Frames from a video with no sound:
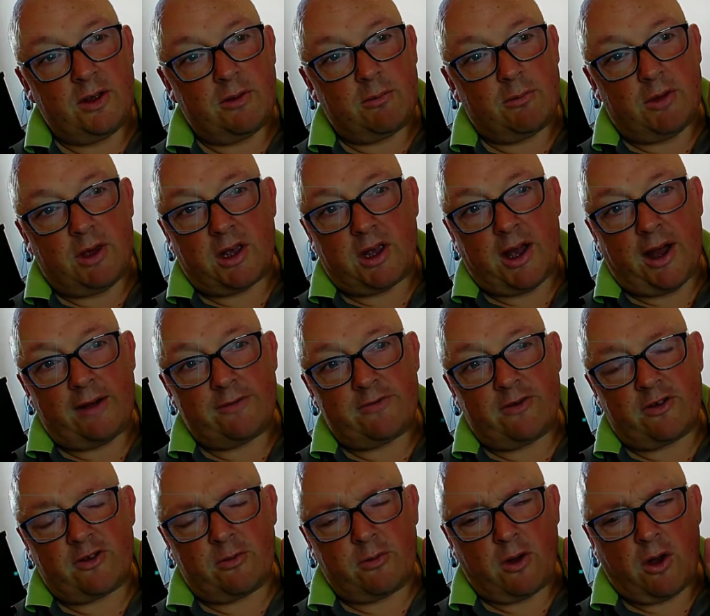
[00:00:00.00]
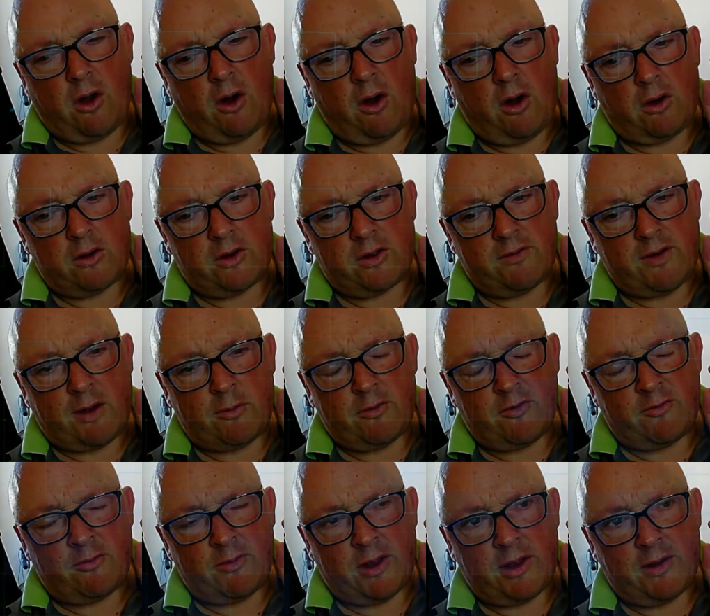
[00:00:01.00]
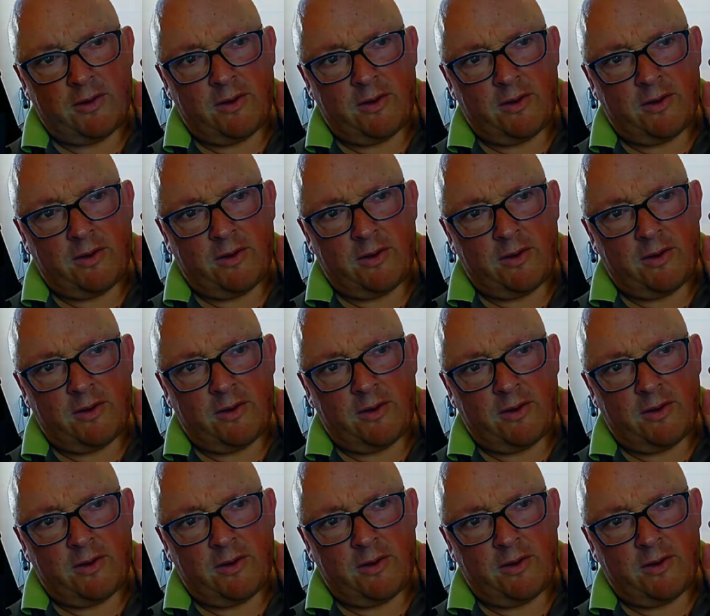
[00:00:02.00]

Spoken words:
me carrying some cards around with me.